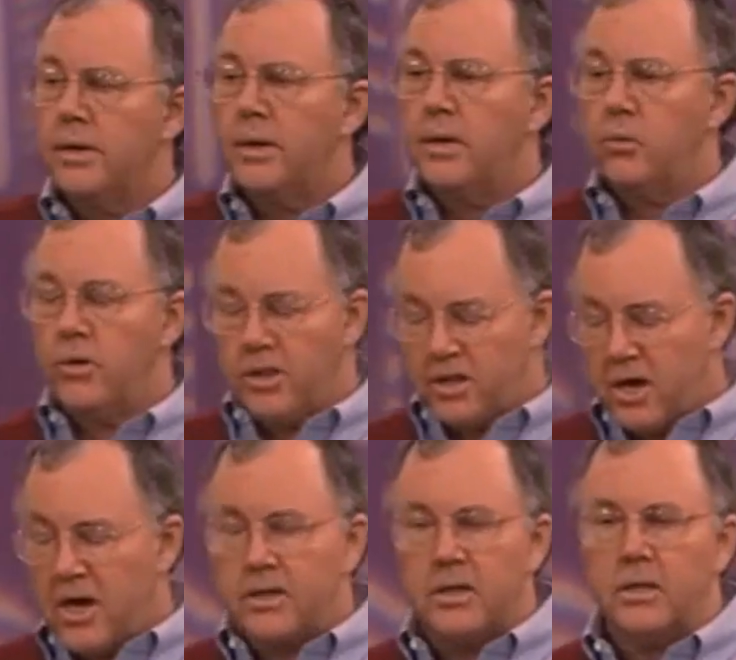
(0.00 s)
And we
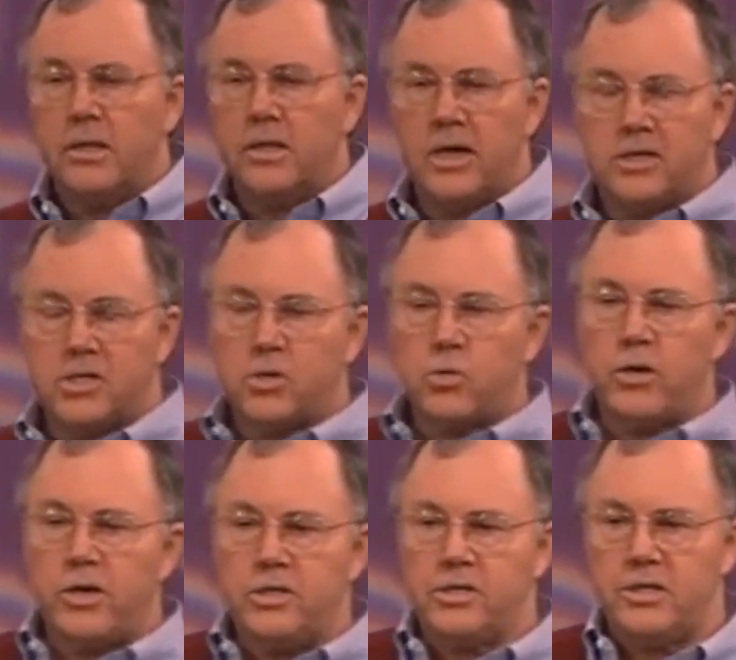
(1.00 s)
thought, that's
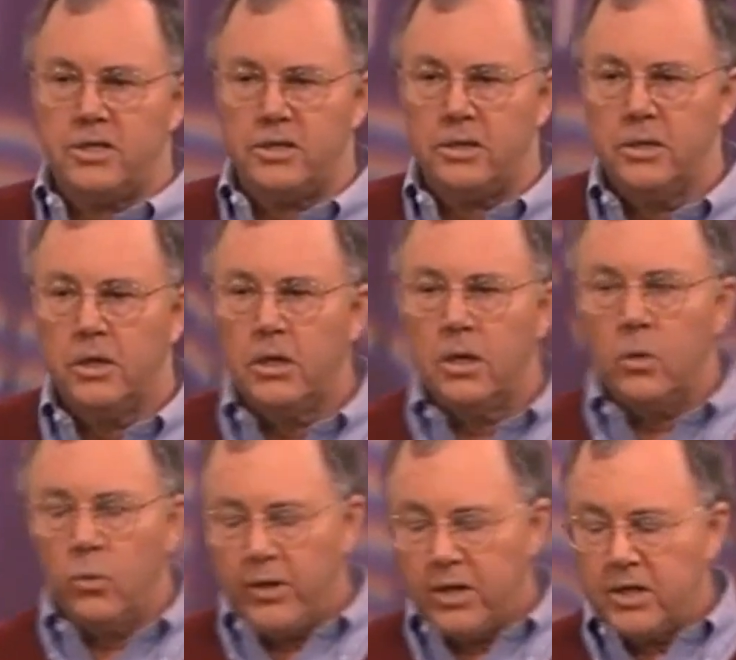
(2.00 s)
crazy.
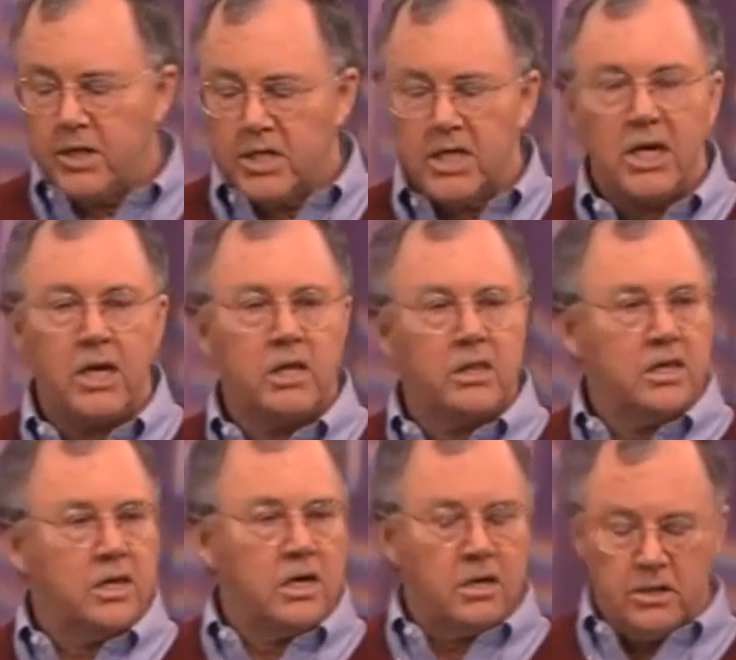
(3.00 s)
We can take
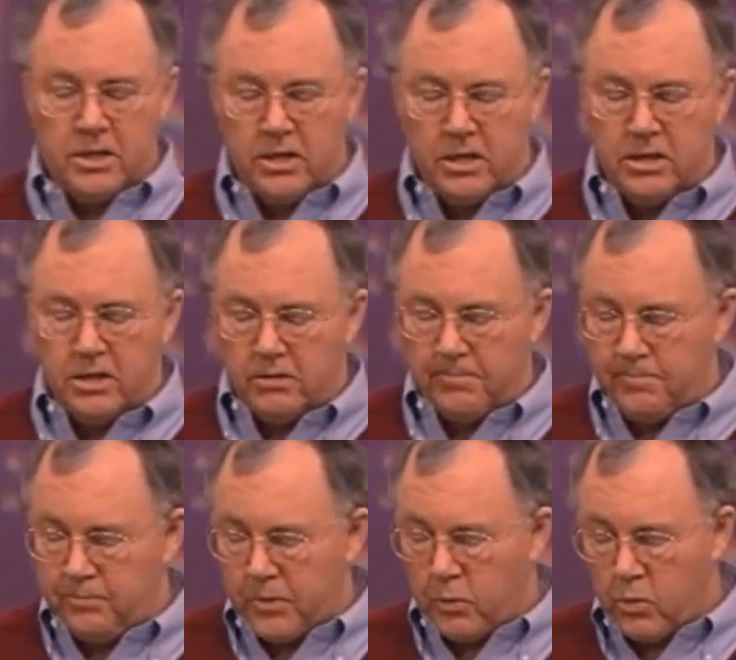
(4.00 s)
the
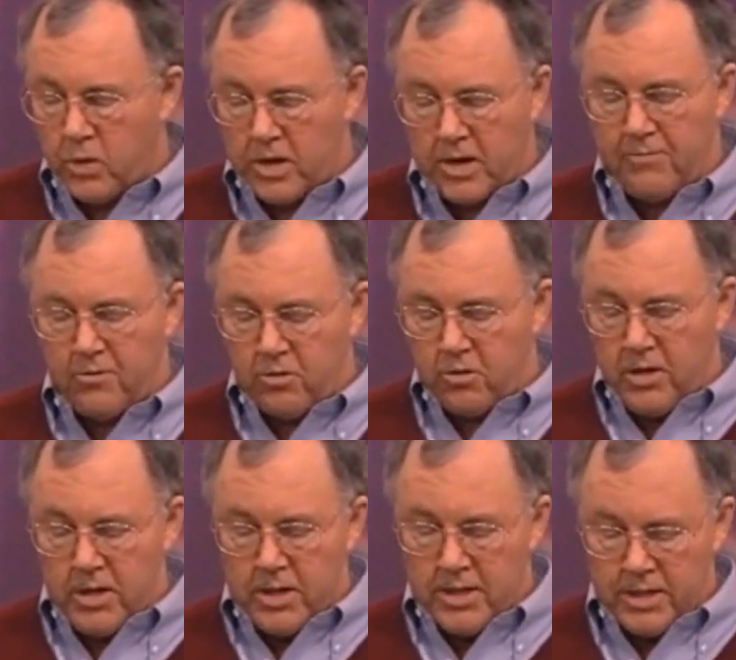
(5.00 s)
whatever
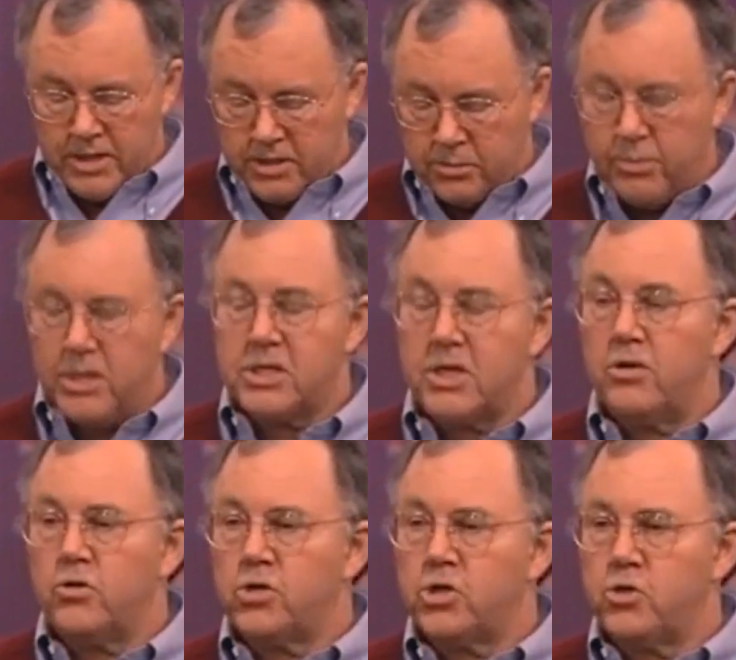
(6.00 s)
is
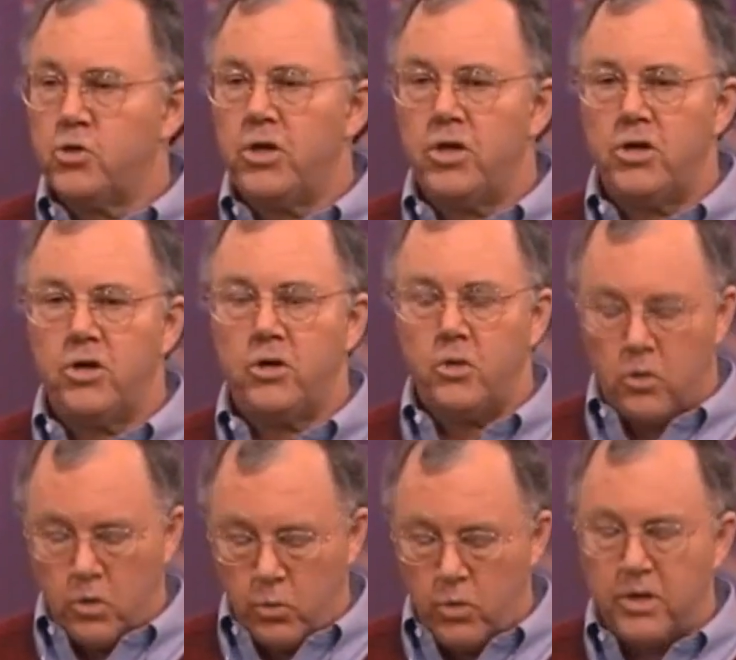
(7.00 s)
misunderstood here
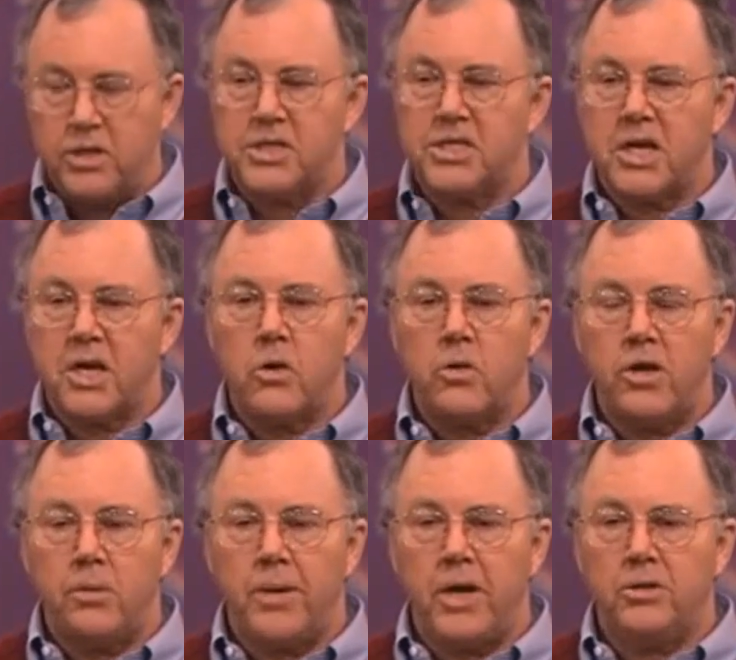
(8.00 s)
or what is scary
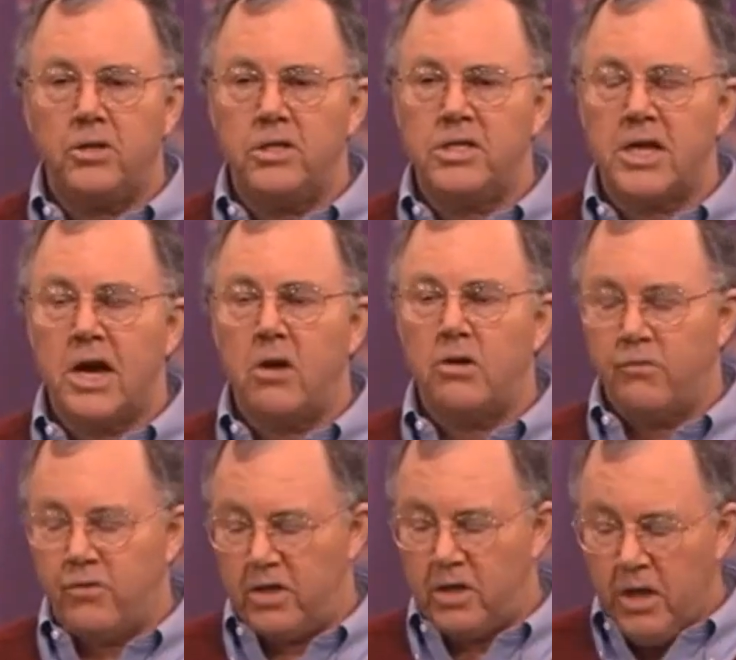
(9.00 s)
about this out
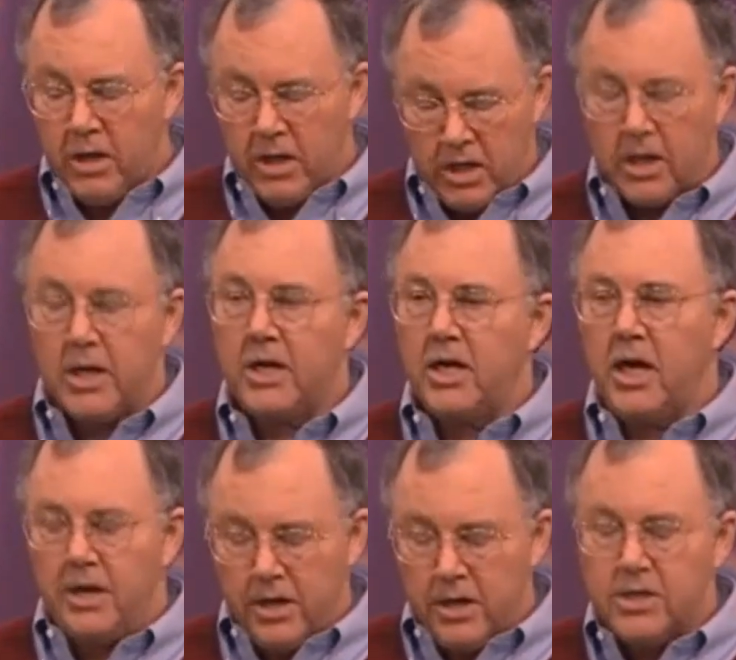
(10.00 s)
of it.
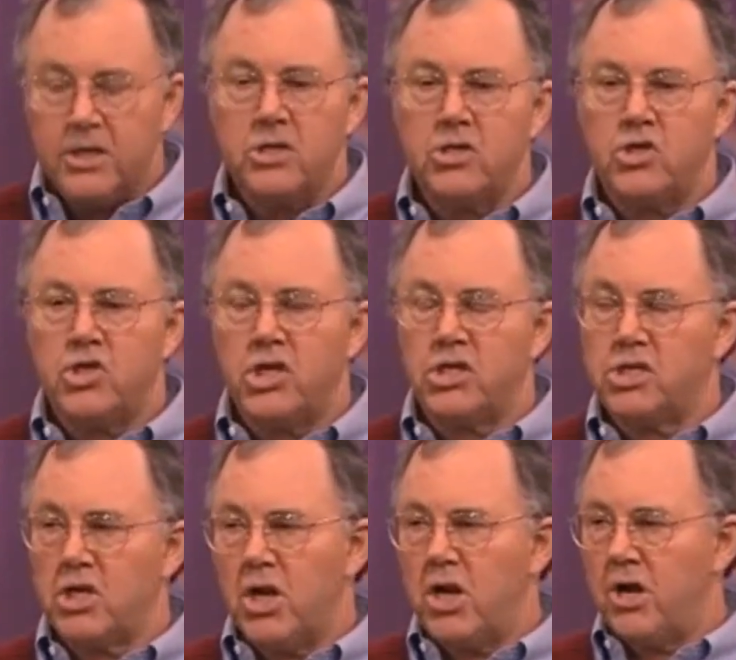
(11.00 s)
Again, this is
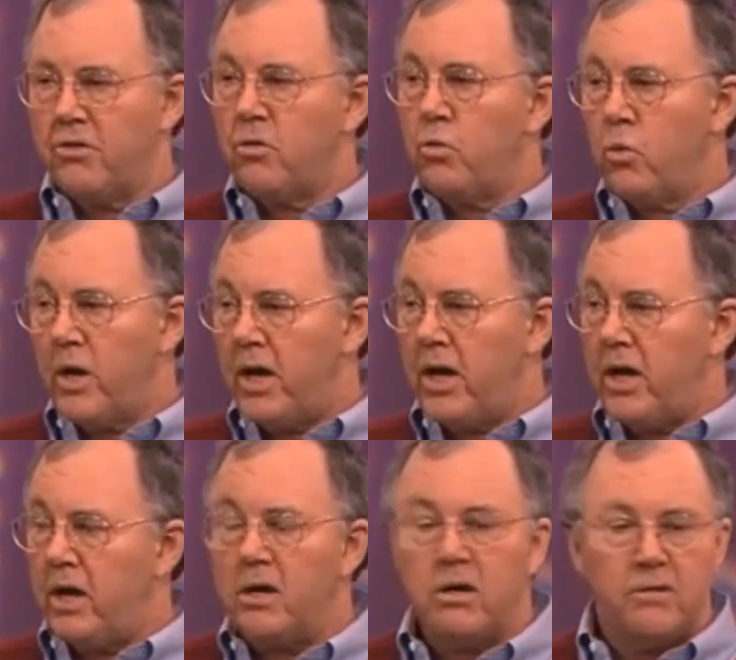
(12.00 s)
just another
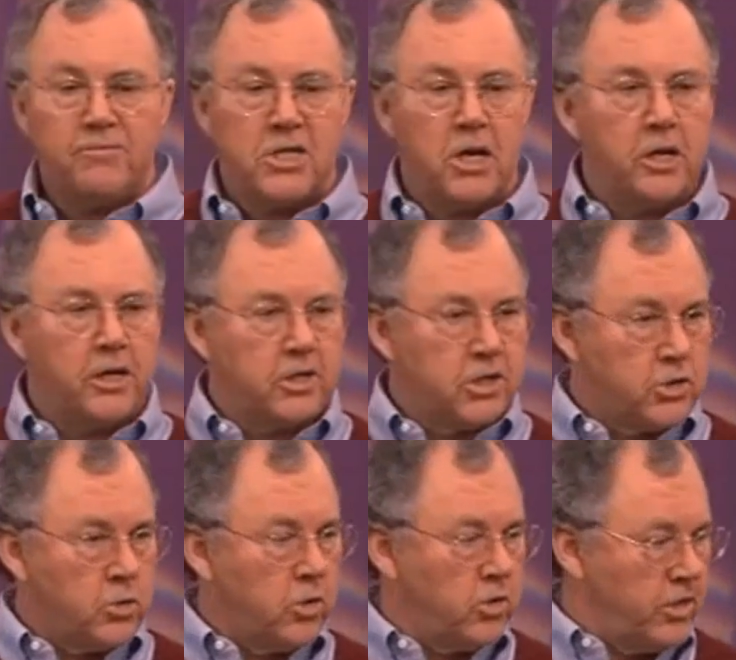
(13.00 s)
way of telling a
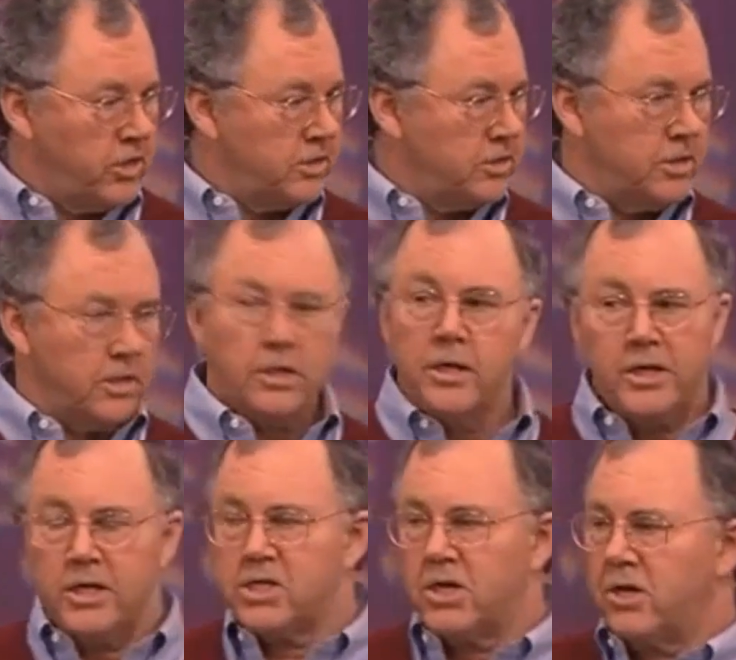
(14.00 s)
story, isn't it?
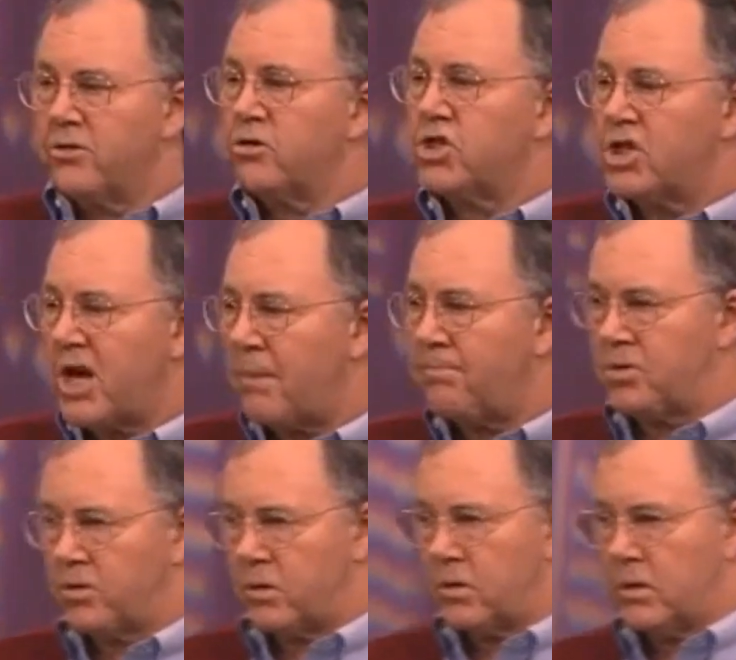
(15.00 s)
It's another
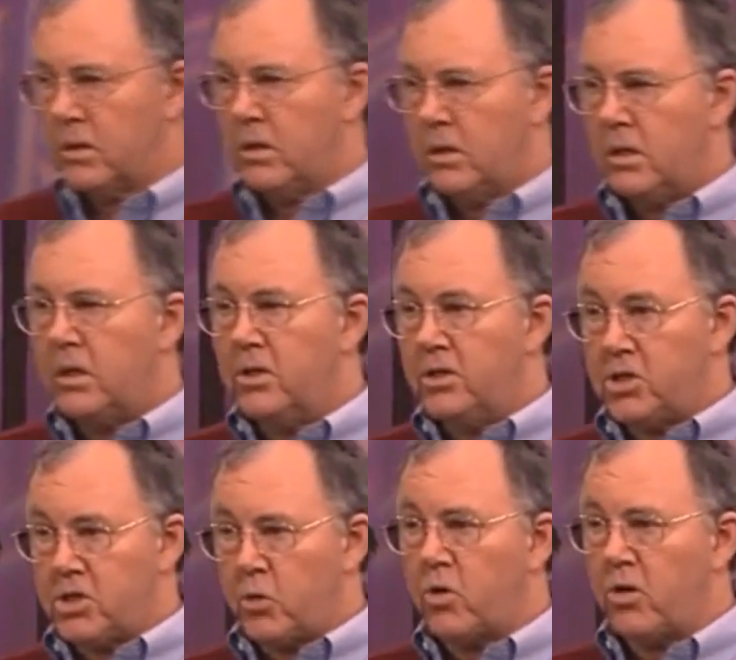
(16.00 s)
chapter in the
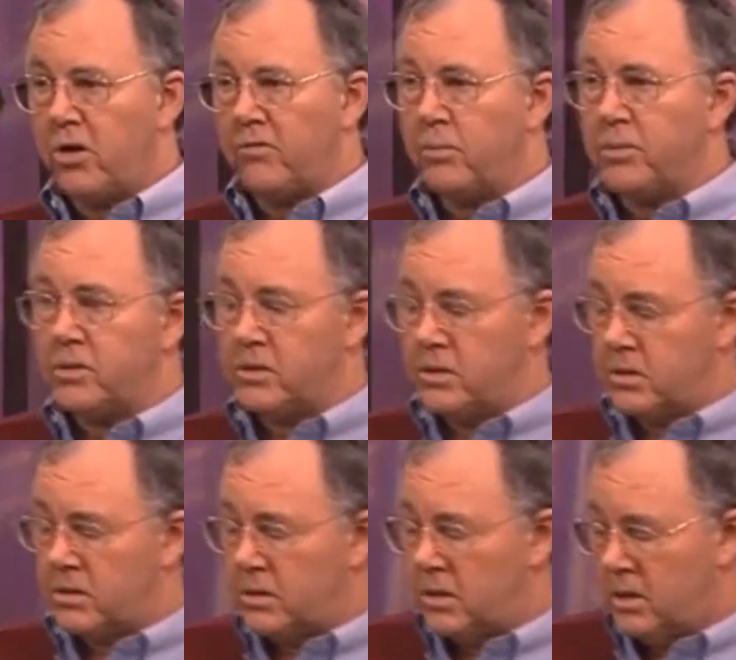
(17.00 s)
story of a business.